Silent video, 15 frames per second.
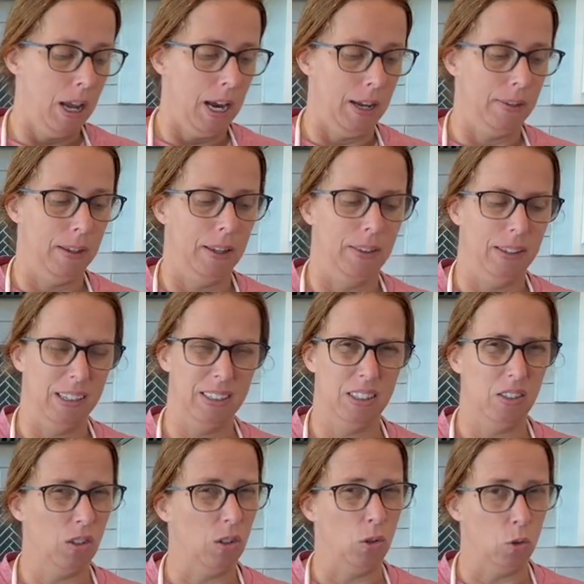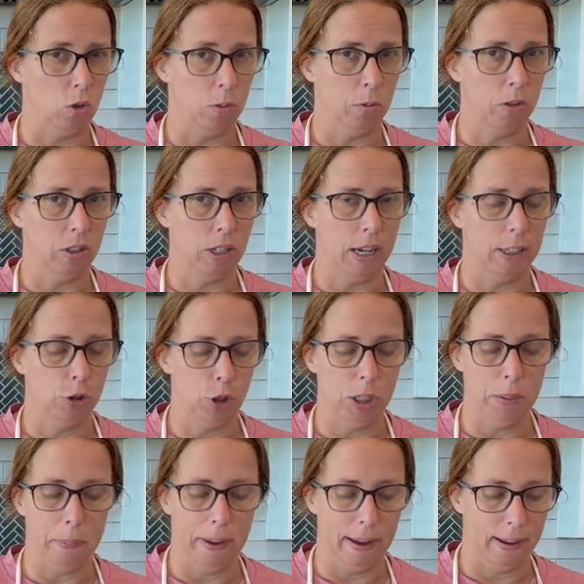And then this is a normal size
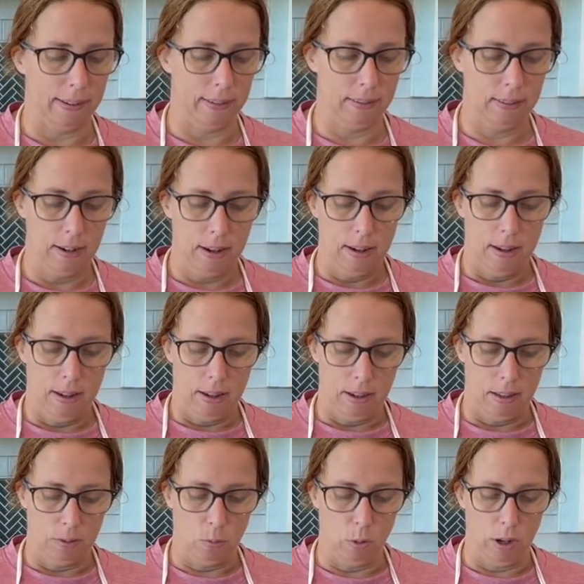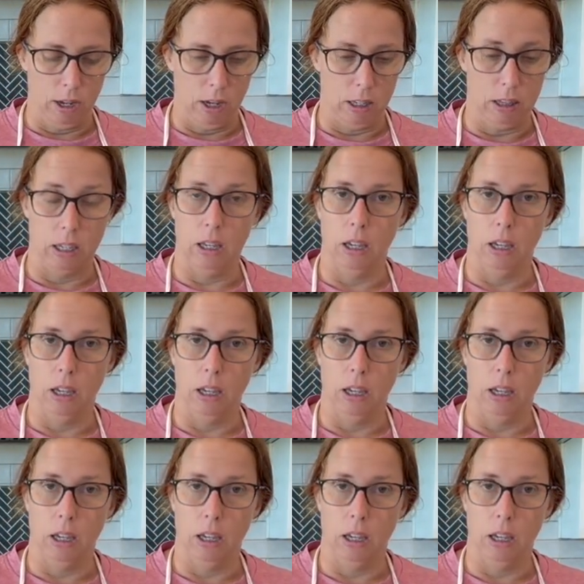sheet pan with